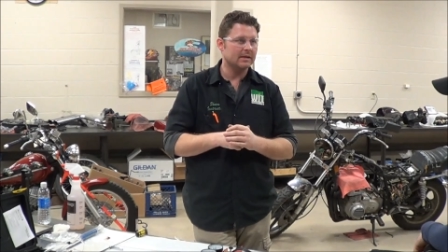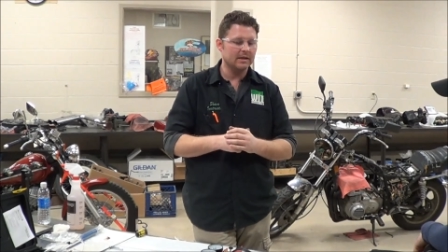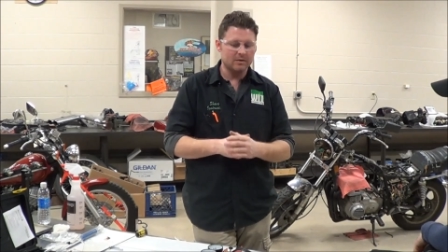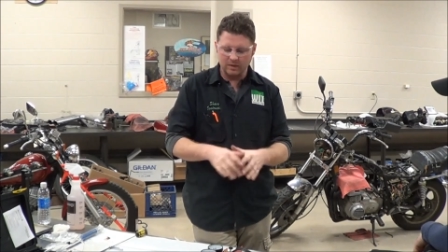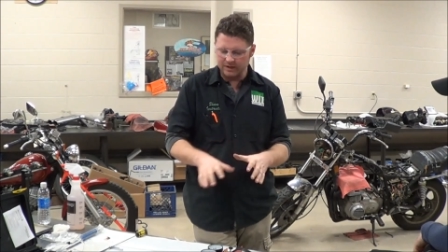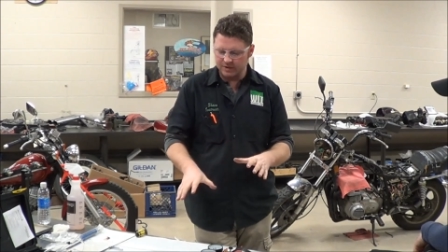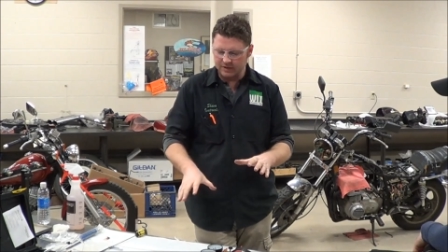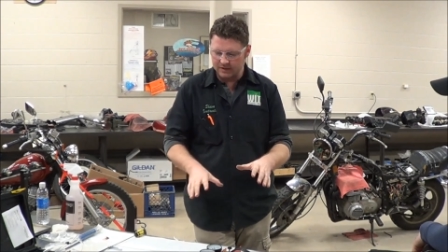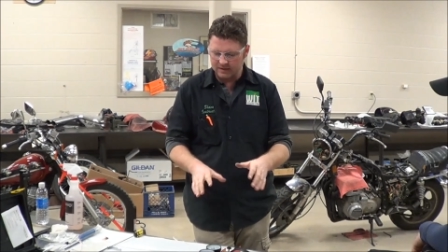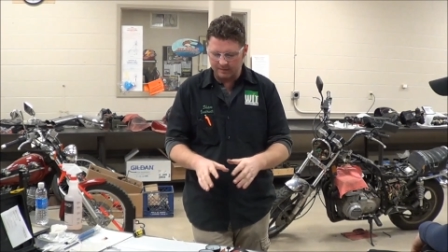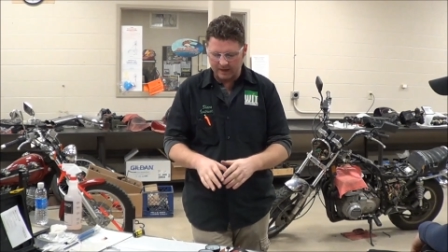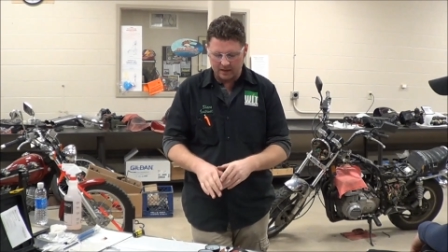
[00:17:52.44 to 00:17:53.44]
Any
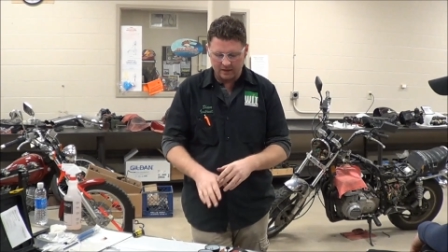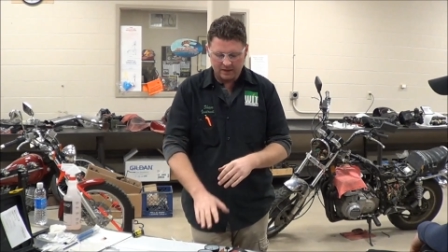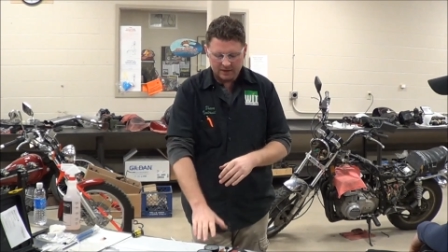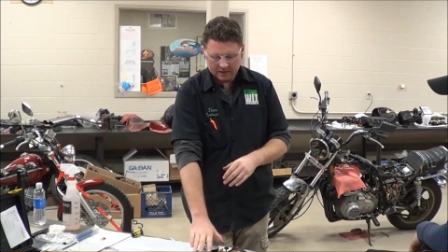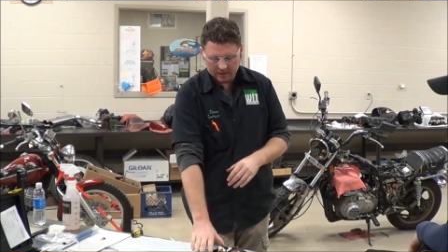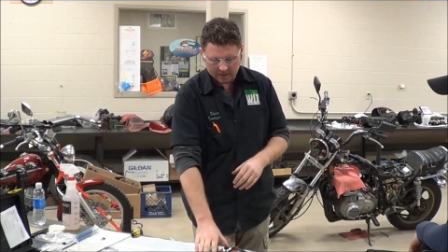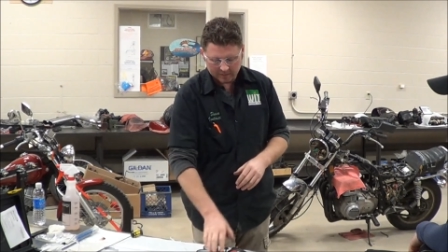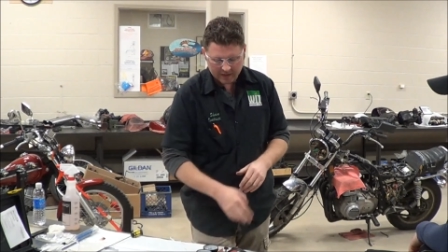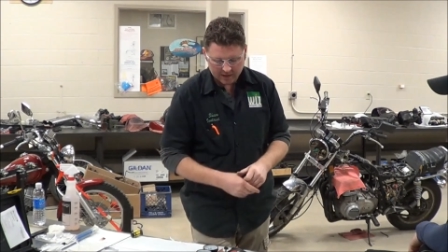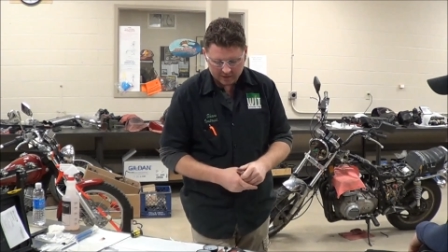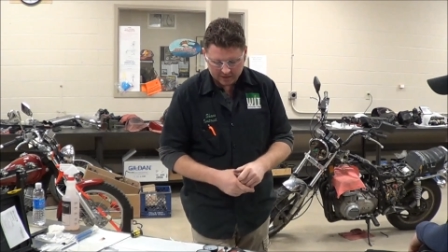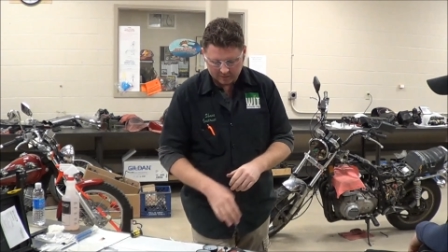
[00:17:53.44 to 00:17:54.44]
questions about um,
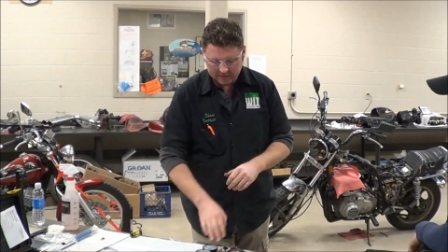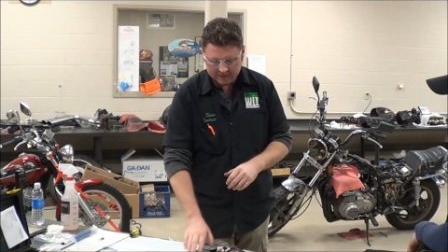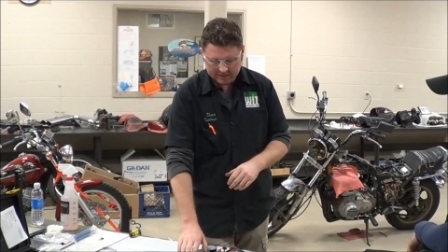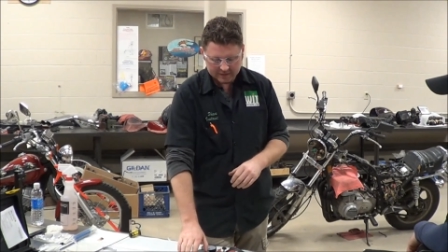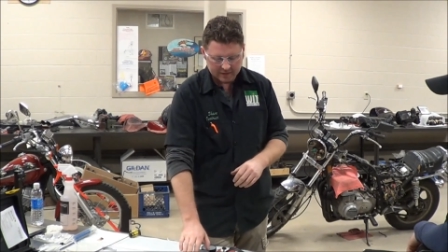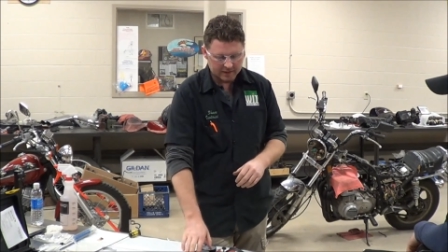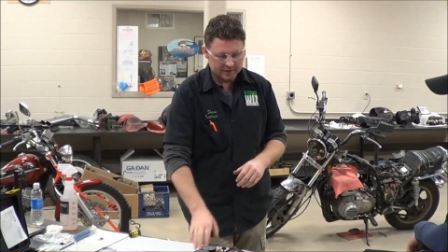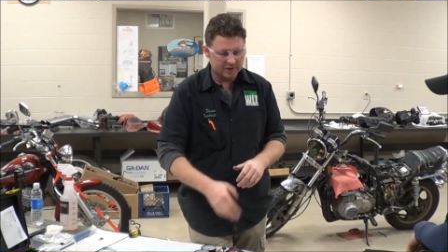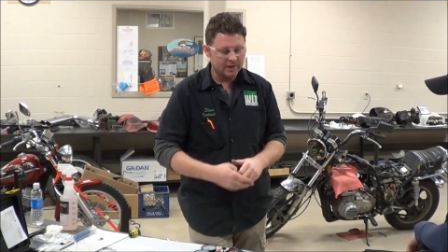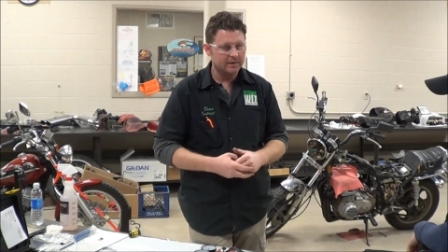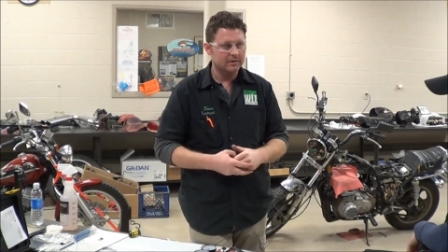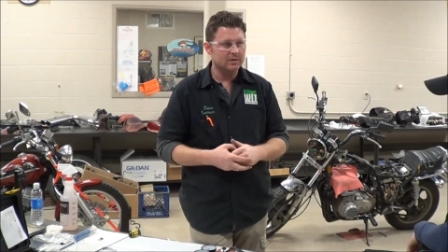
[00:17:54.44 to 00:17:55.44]
how to at least uh,
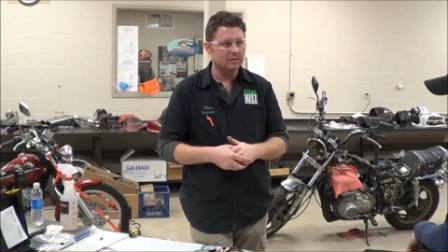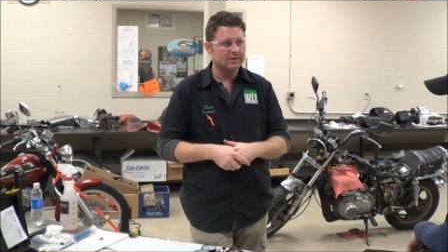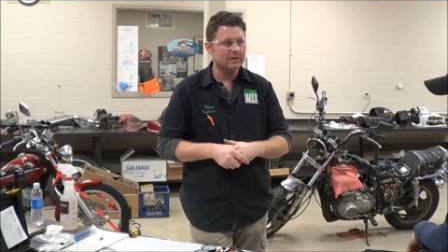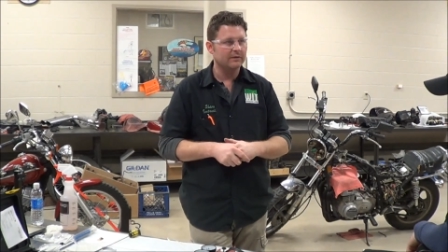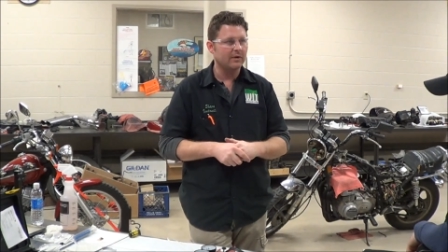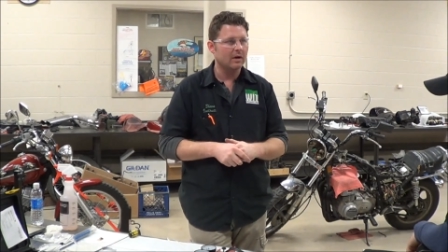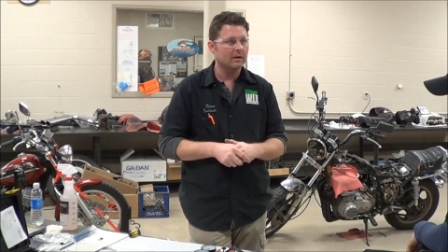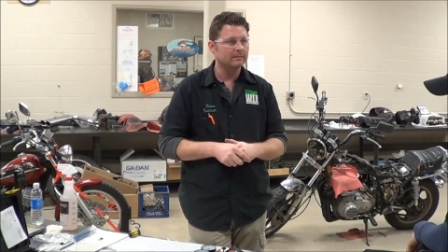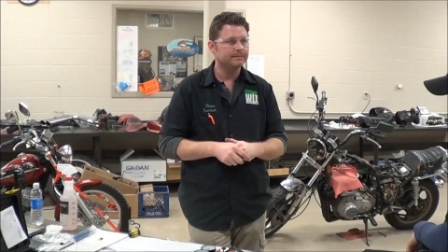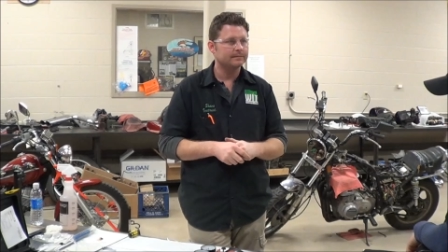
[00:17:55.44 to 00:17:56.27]
check your tools so far?